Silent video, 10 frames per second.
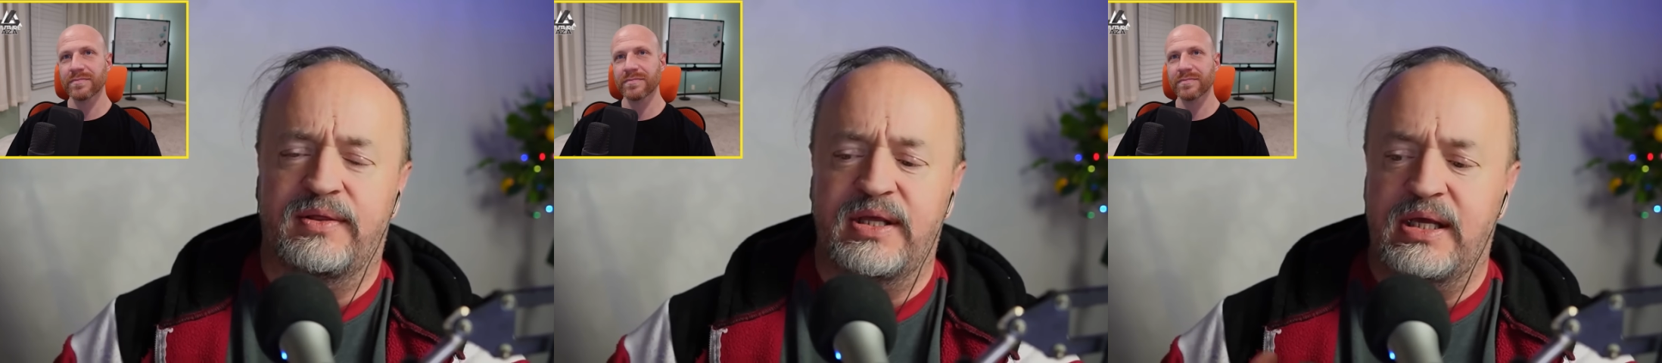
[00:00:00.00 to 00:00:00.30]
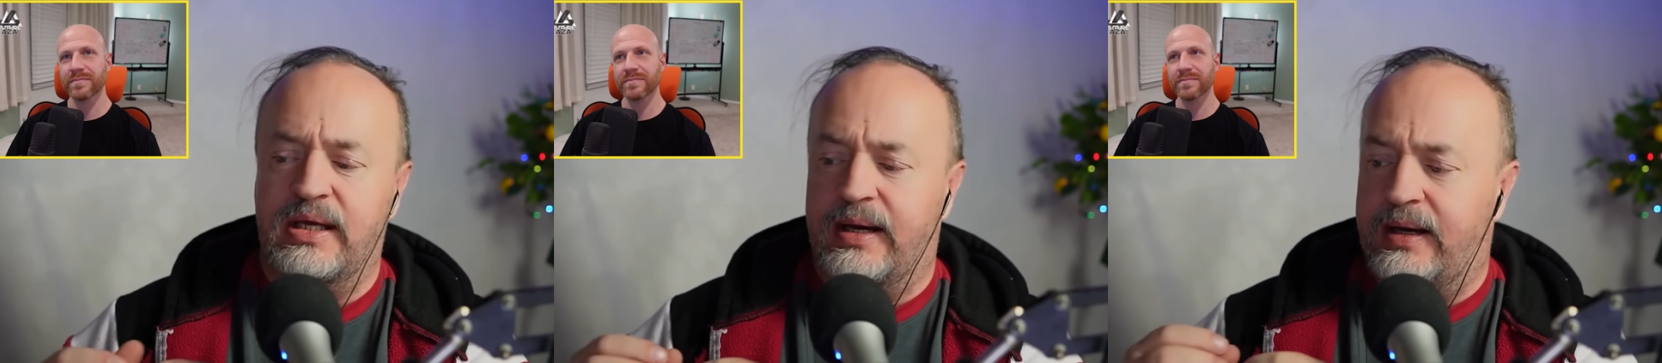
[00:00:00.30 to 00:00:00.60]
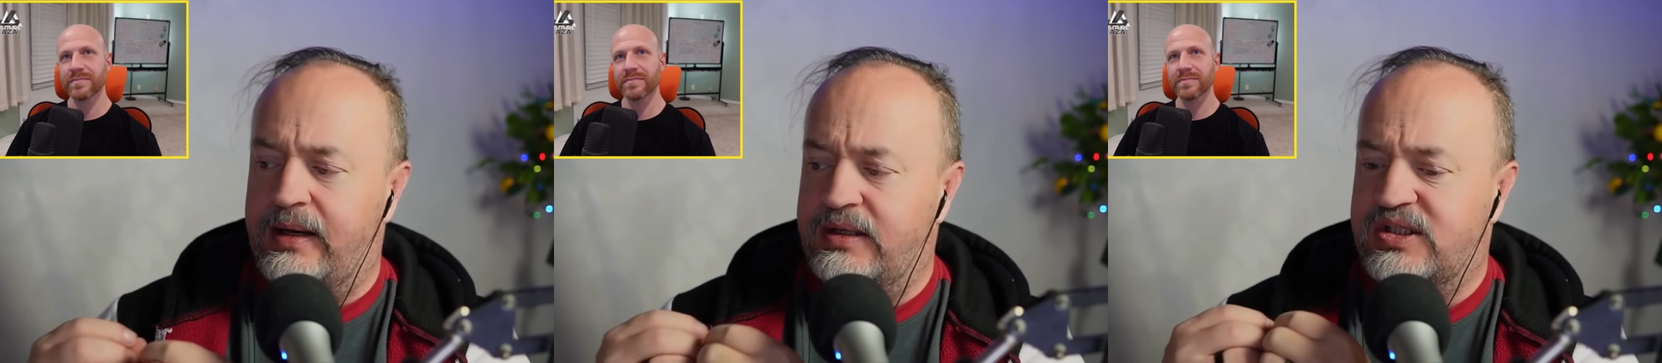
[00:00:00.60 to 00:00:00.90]
Speaker 1: The
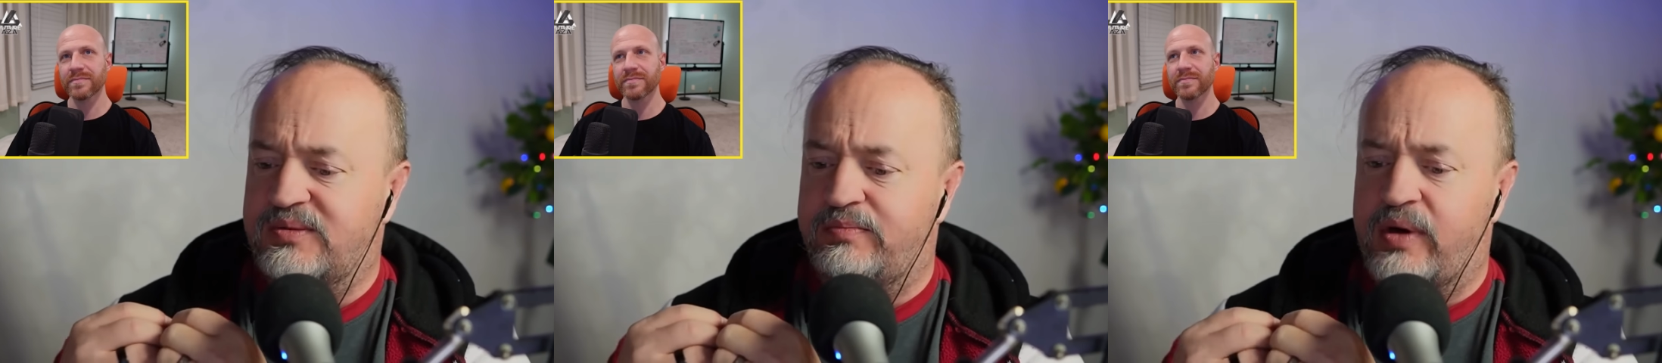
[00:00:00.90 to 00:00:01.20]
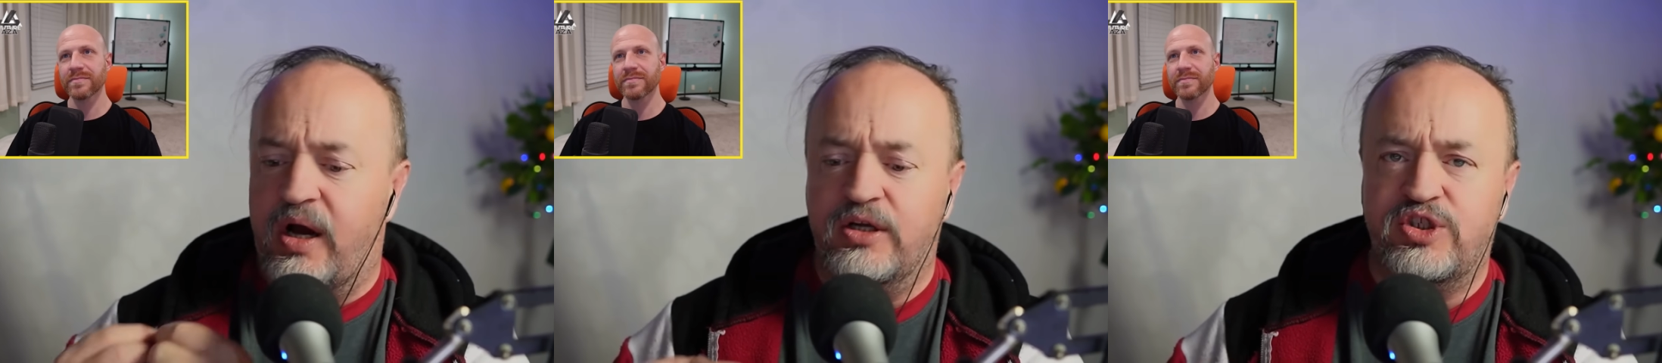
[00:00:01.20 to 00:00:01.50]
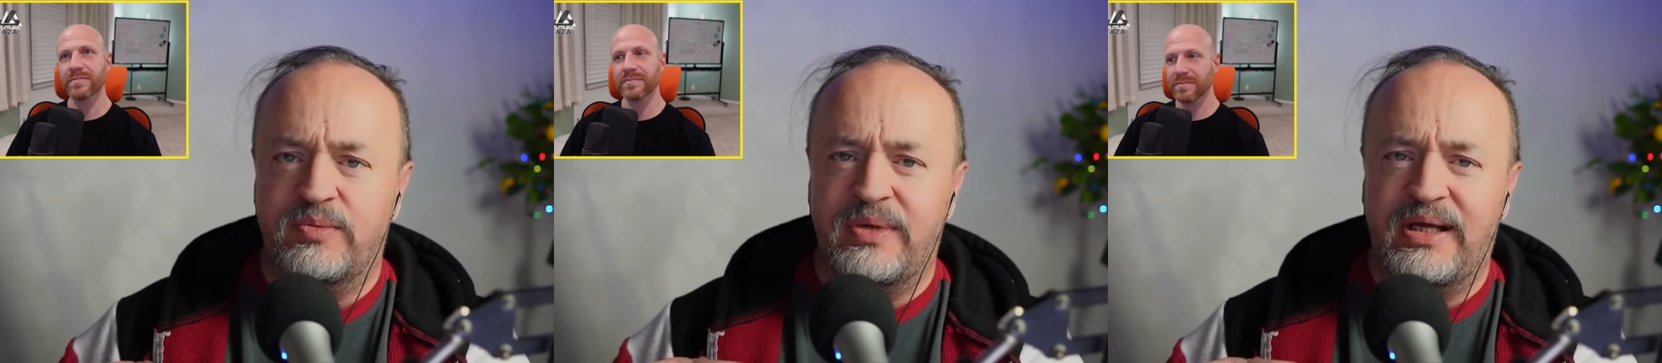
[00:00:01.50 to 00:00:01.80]
uh,
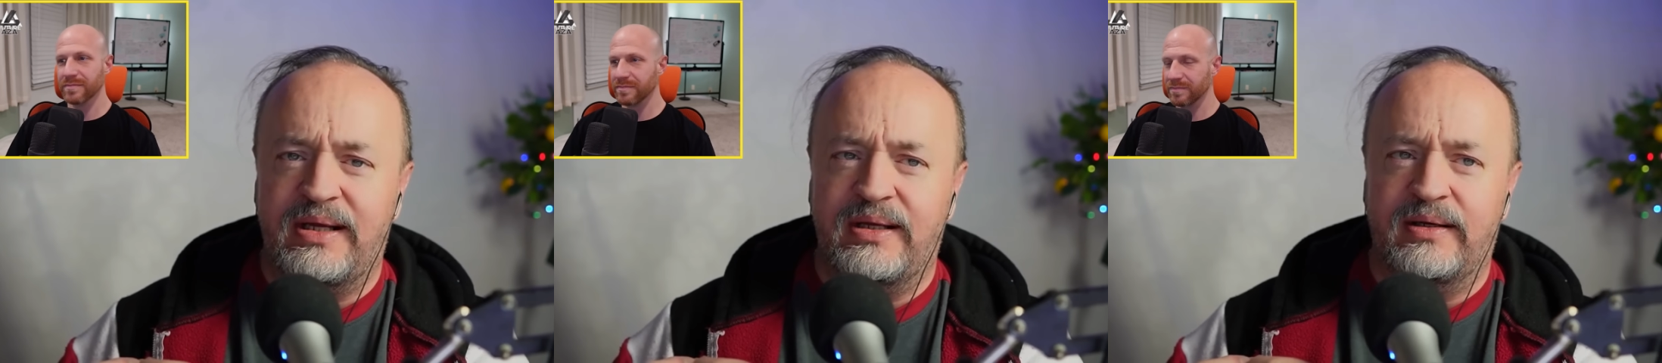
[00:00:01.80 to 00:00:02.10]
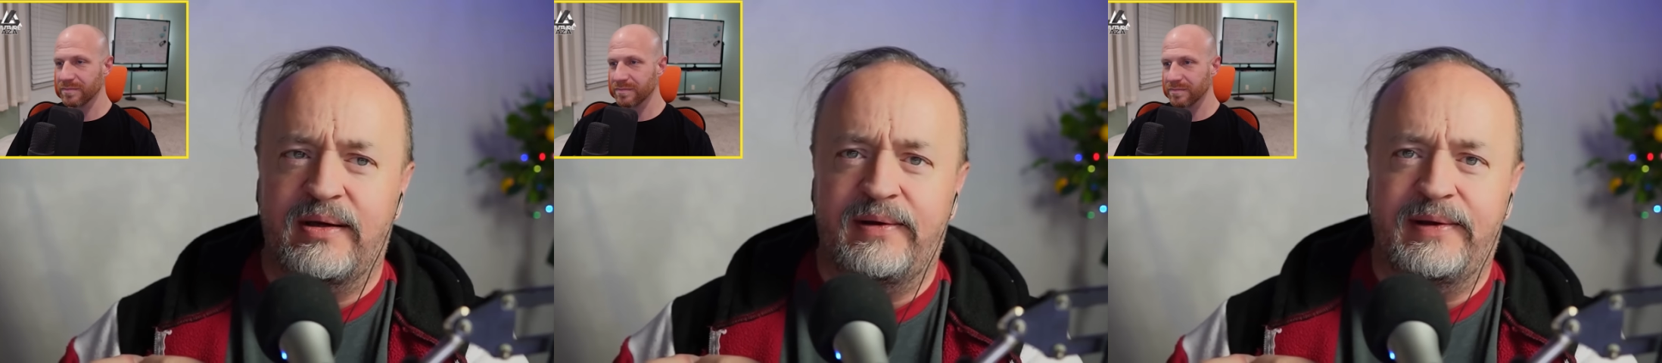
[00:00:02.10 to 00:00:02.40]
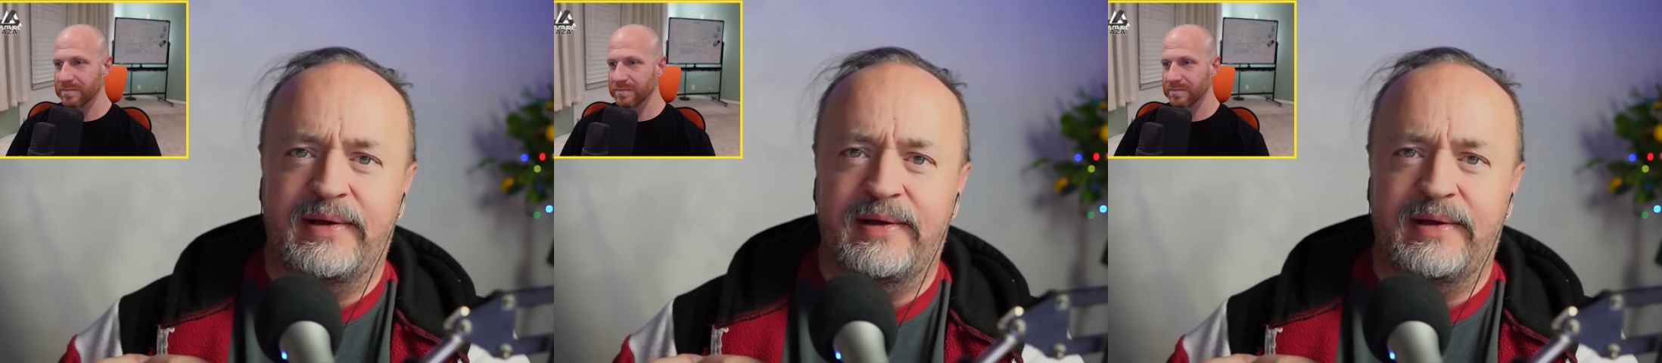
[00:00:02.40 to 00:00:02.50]
spodumene,